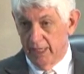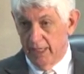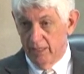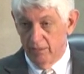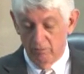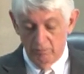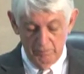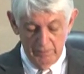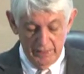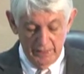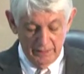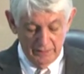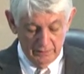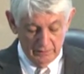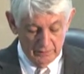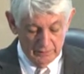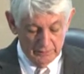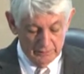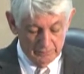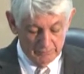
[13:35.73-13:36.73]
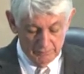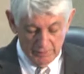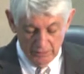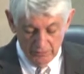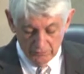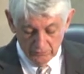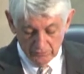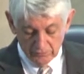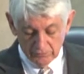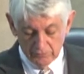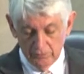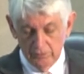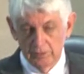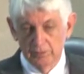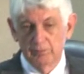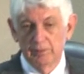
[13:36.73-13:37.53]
I don't mean by hook or crook.